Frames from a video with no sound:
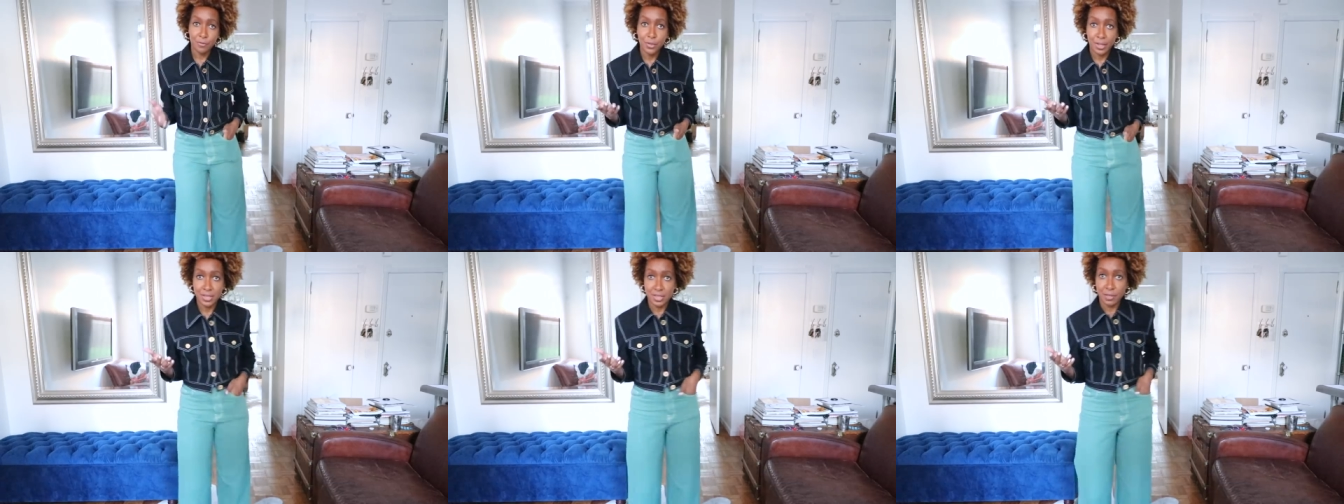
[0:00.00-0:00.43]
You
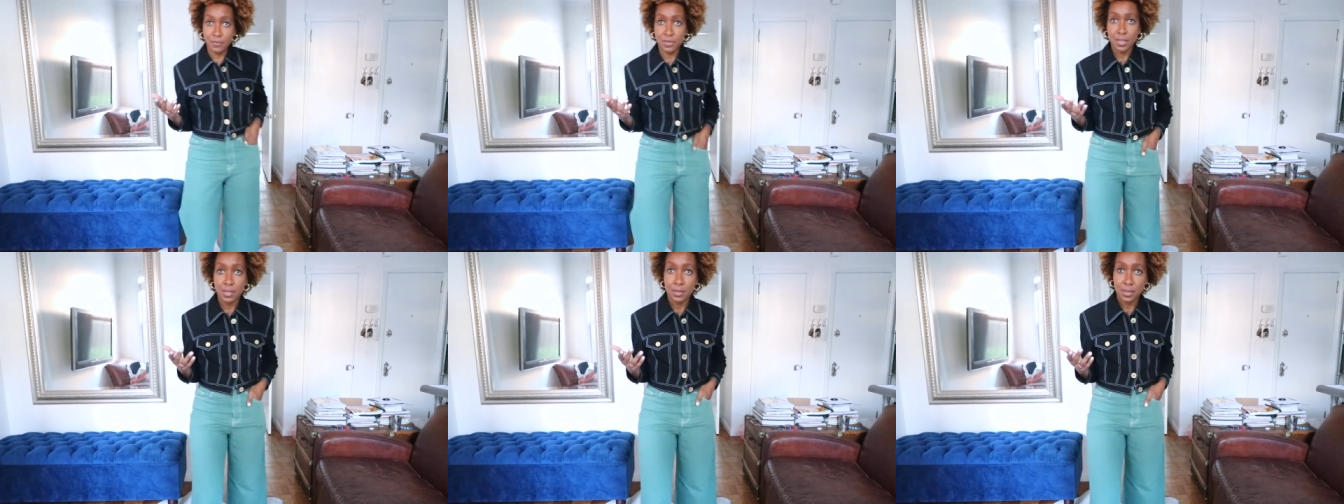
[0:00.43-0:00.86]
guys have
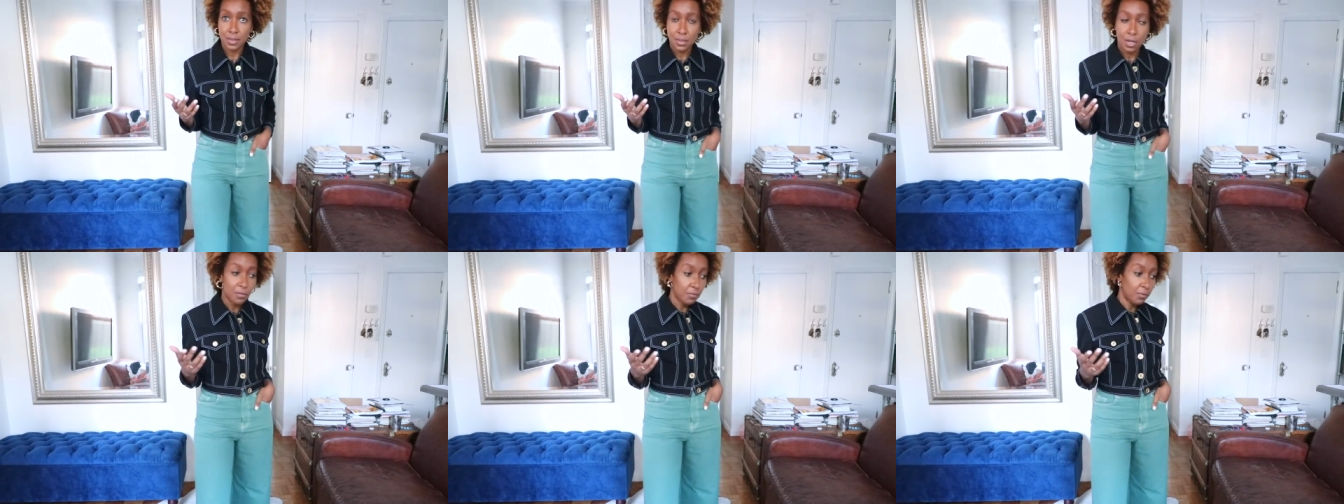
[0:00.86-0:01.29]
seen
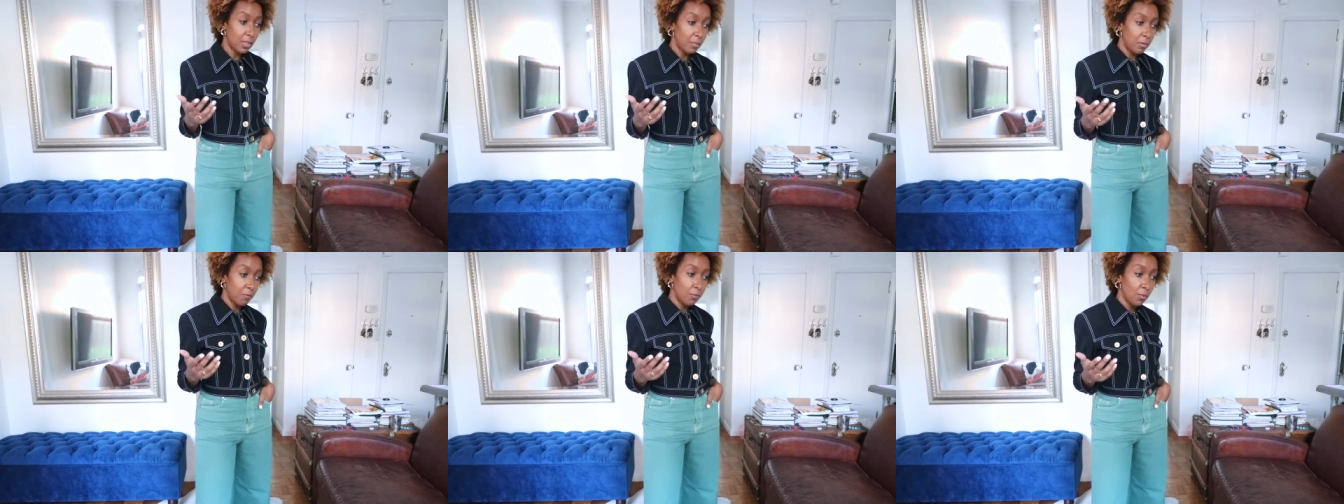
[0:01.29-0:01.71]
this hopefully
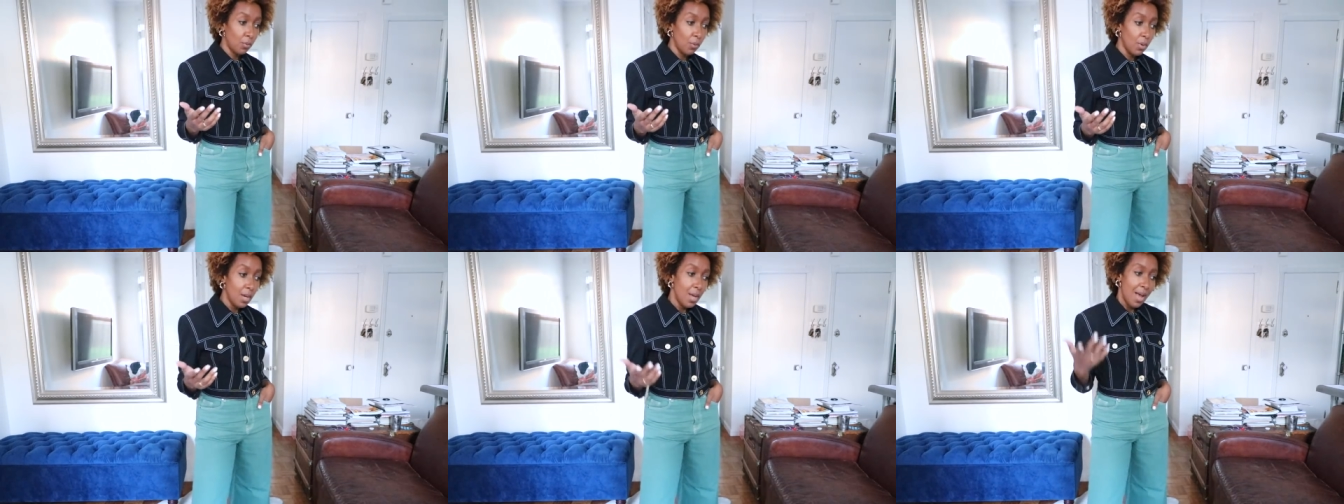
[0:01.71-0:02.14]

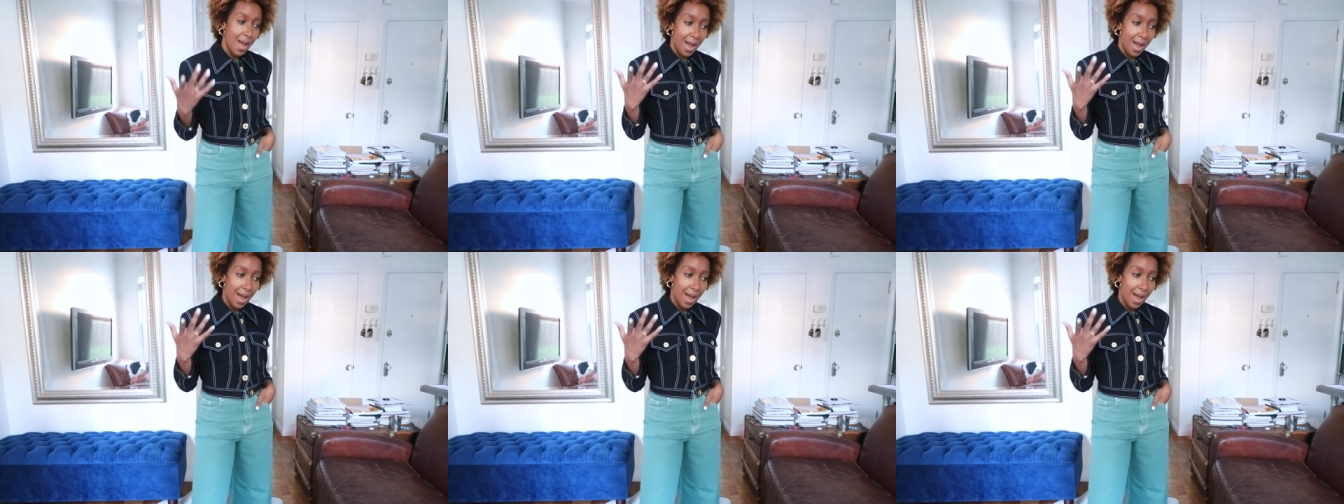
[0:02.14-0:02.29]
before.